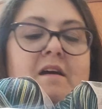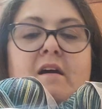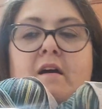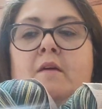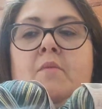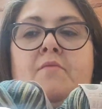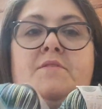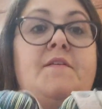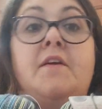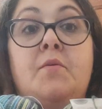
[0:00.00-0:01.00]
Um, it
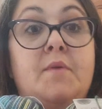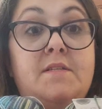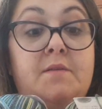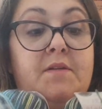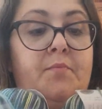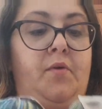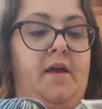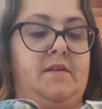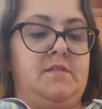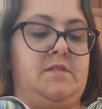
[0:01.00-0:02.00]
was very reasonably
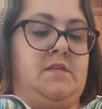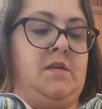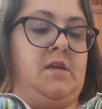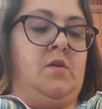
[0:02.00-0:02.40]
priced.